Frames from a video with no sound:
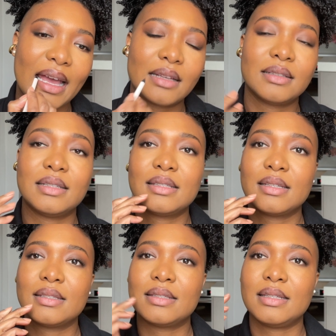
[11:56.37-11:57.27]
This
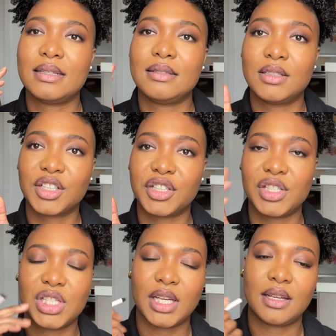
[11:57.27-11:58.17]
is the darkest
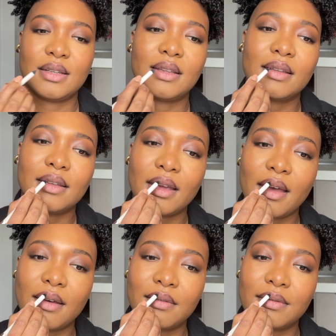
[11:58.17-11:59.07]
shade that they
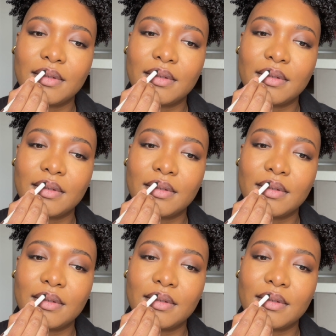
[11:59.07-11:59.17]
have.